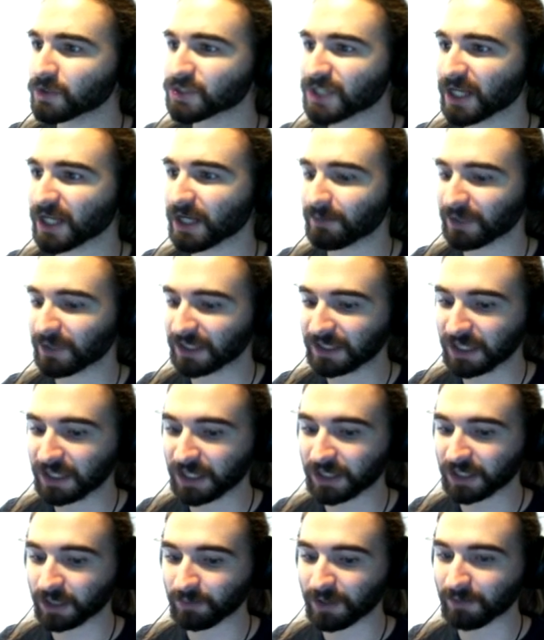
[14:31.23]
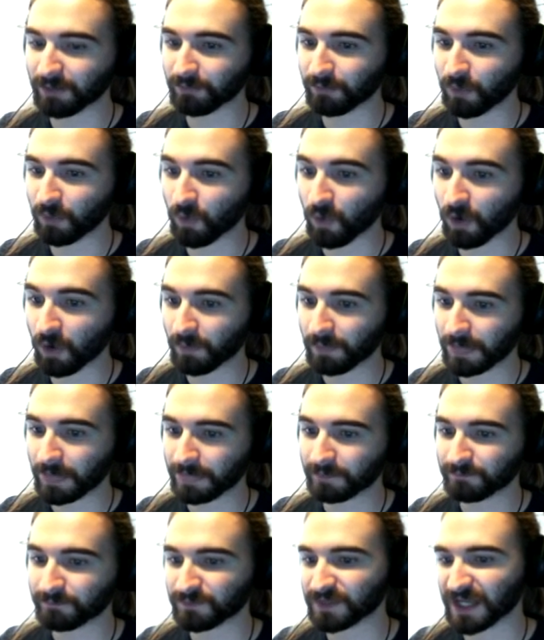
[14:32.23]
Push that up a little bit more.
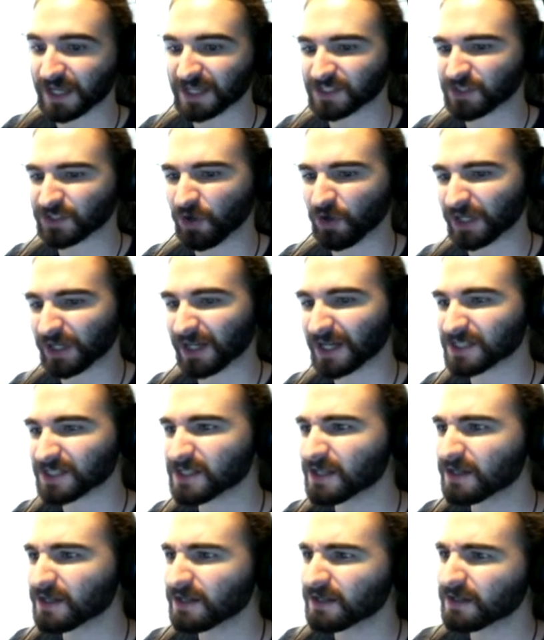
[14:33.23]
Yeah, sorry guys.